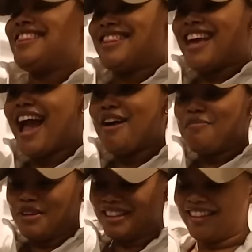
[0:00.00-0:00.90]
That
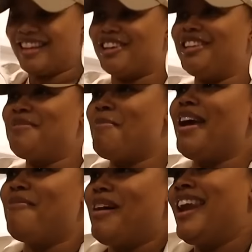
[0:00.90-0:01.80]
would literally
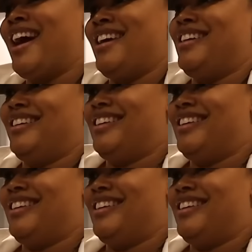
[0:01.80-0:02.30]
make my night.